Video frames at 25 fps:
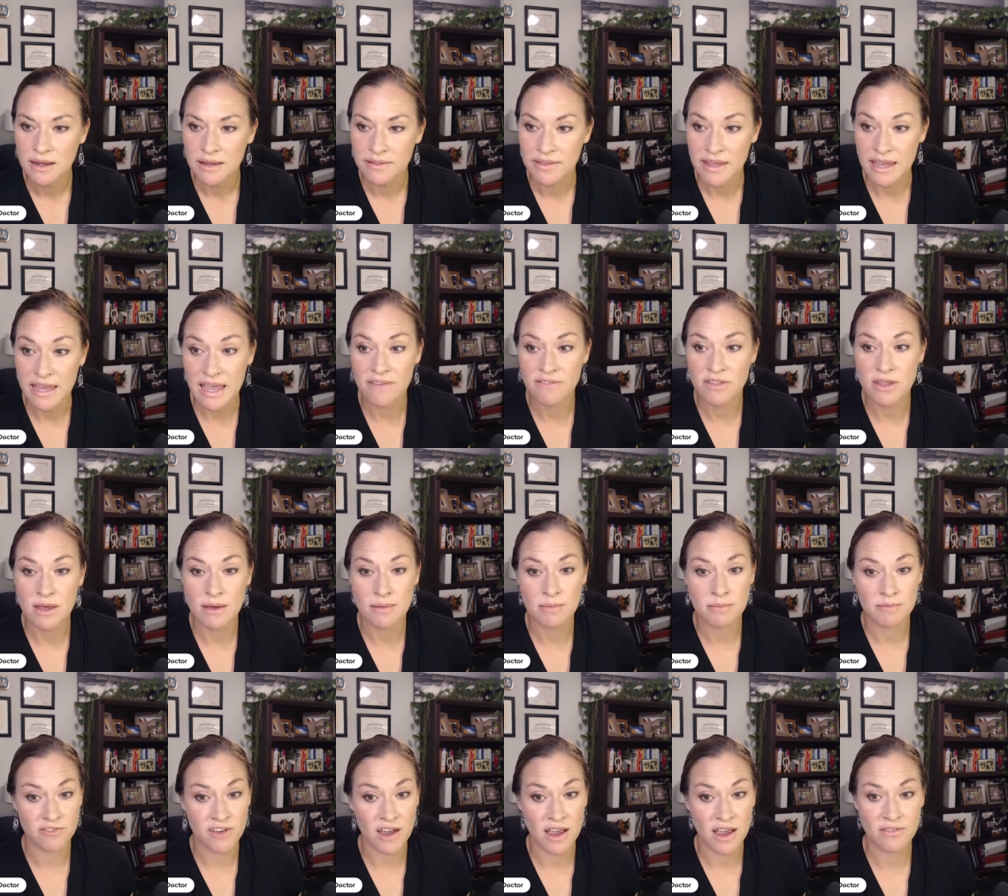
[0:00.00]
They gave
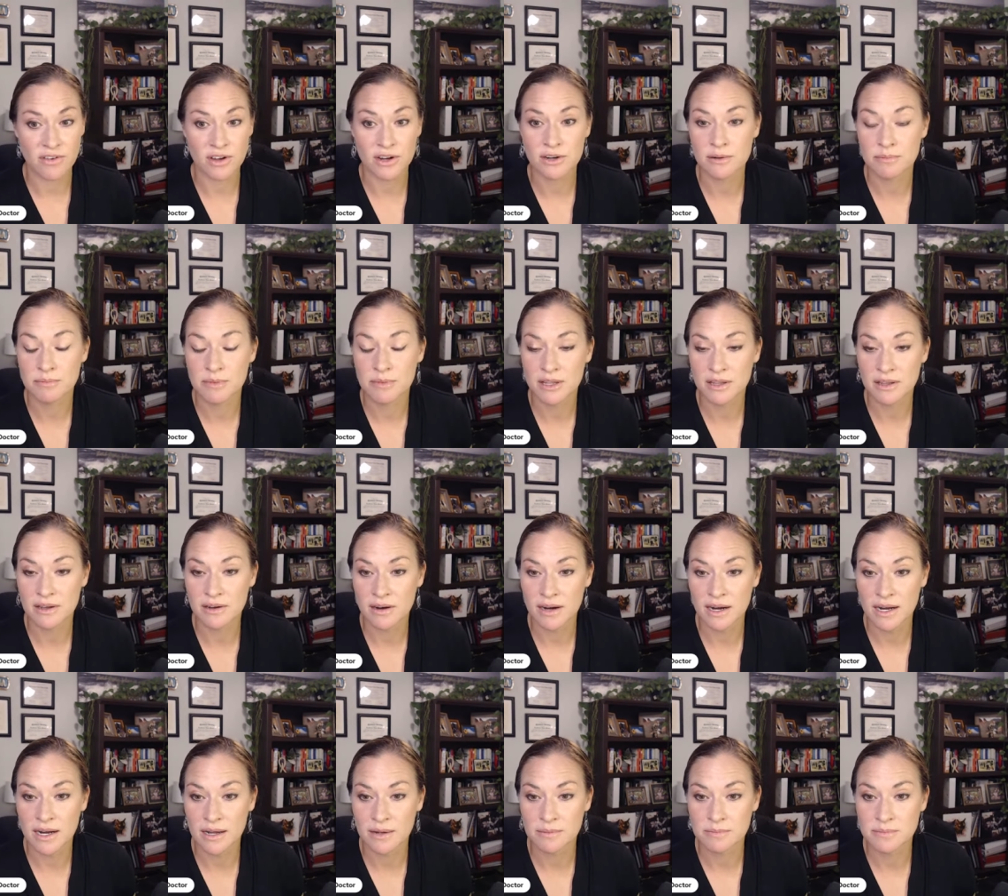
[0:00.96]
them 500
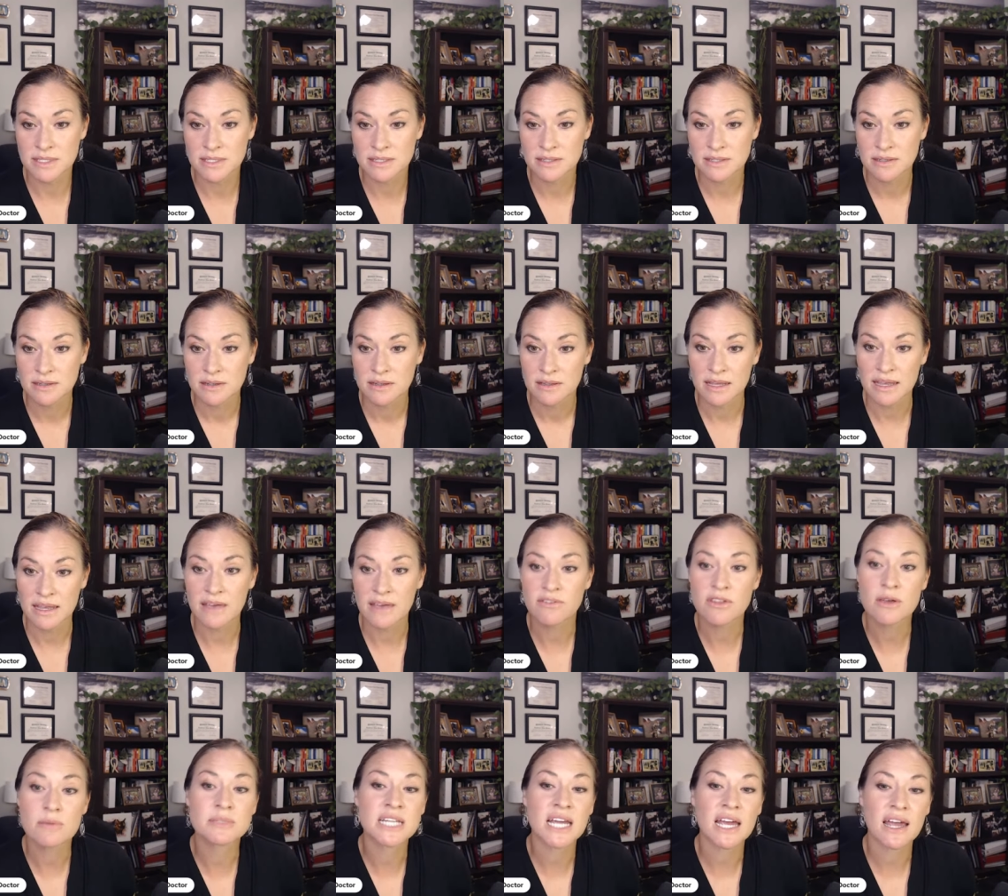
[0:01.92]
milligrams. They gave
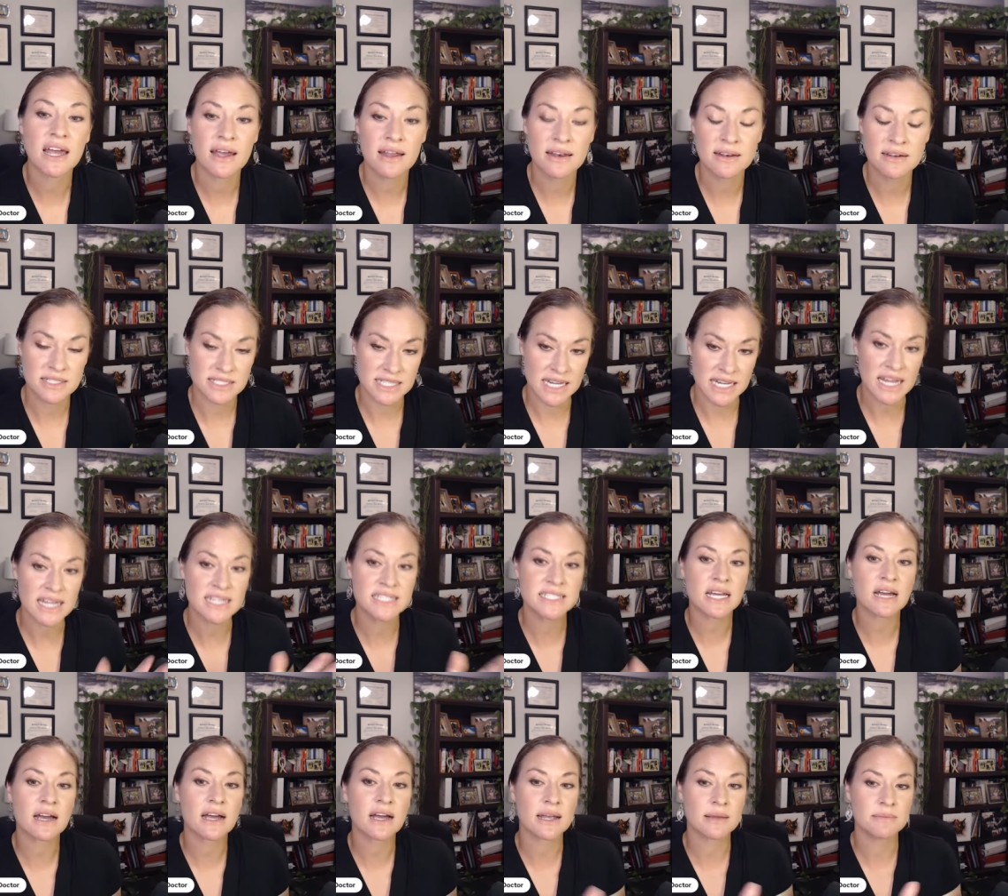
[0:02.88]
them 10
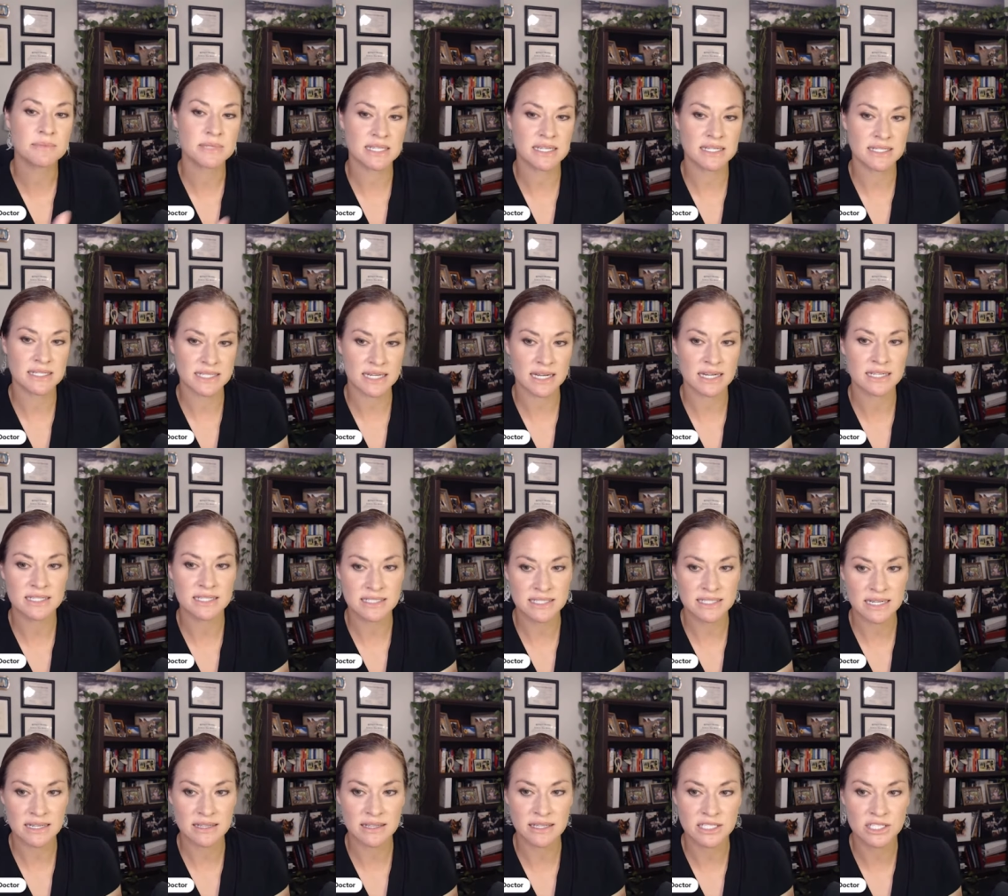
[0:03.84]
times the intended
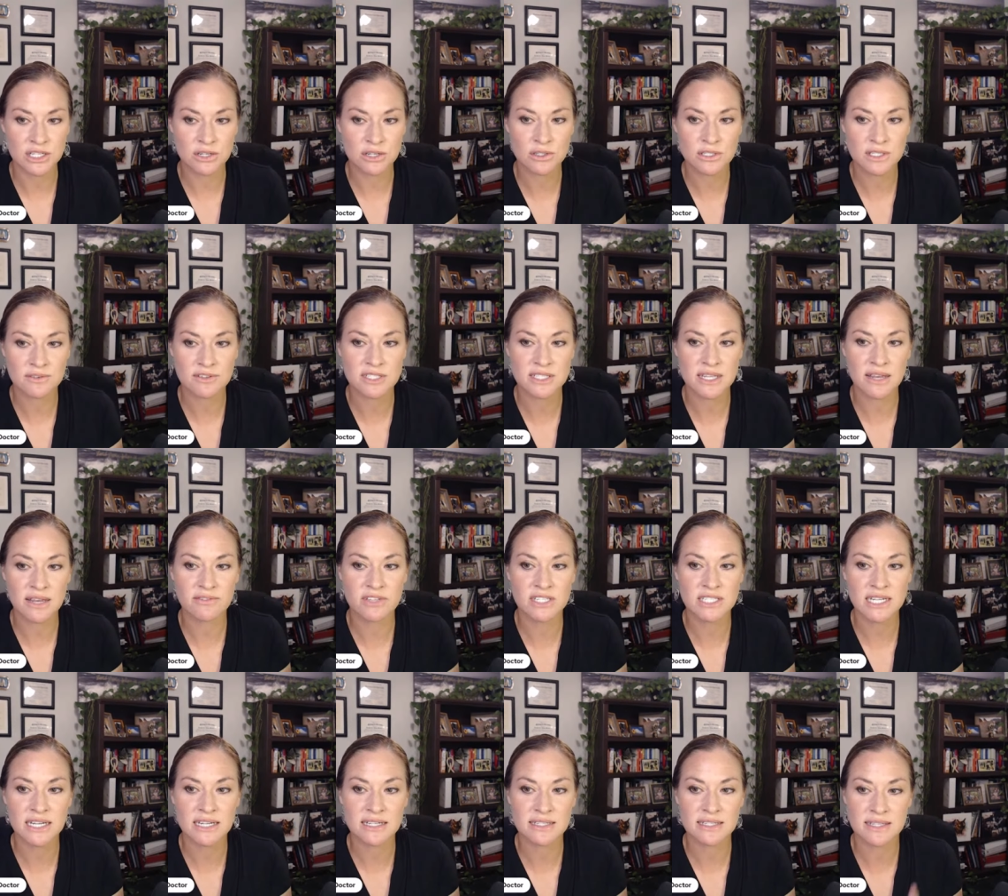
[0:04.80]
daily dose for 7
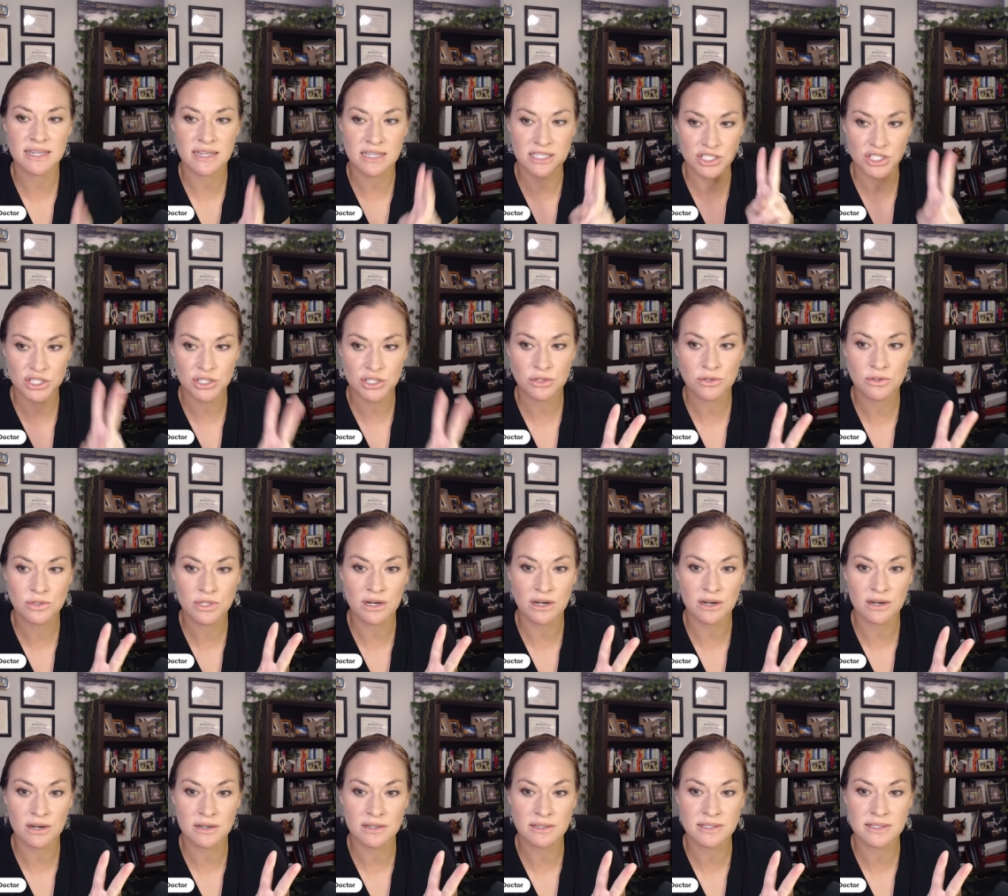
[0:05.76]
days, and 2
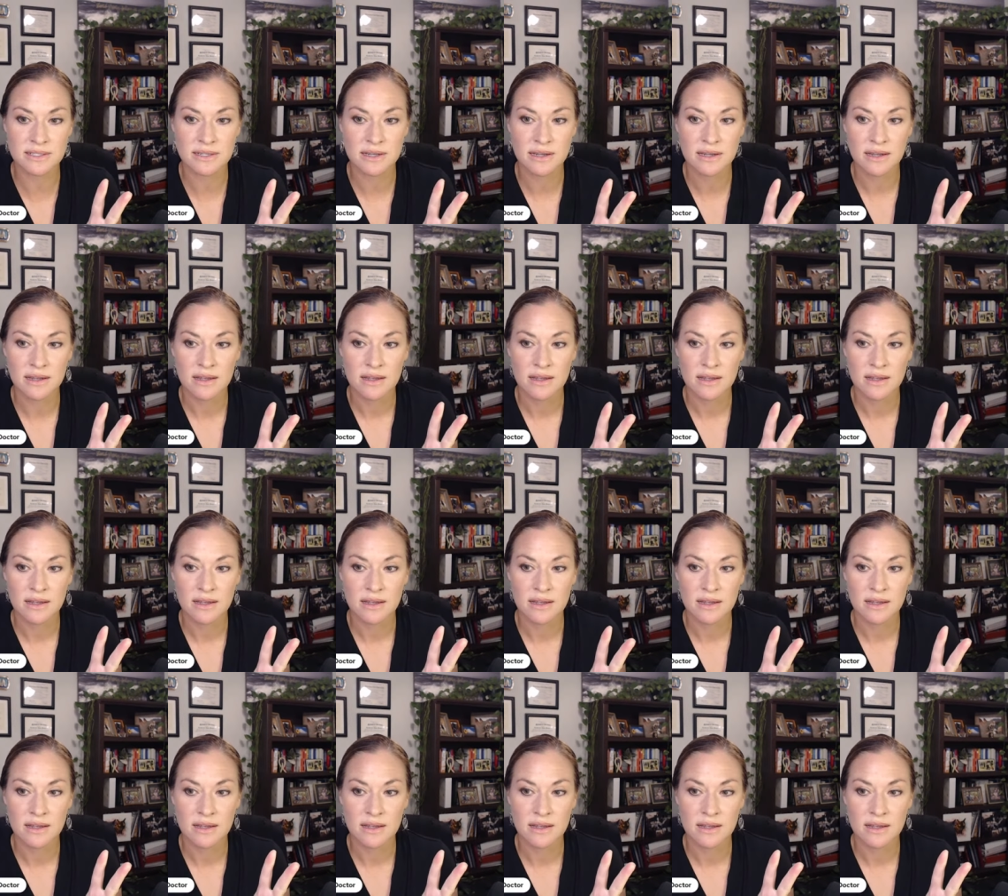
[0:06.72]
dogs,